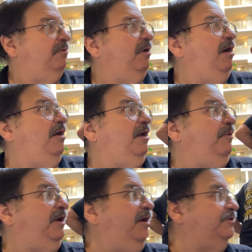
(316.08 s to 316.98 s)
Hey,
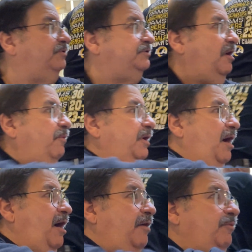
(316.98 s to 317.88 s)
there he is. What's going
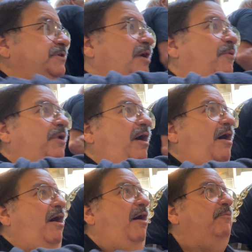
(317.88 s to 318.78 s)
on? What's going
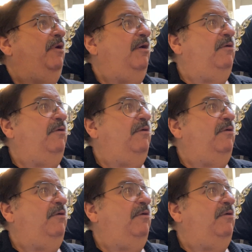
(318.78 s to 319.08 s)
on?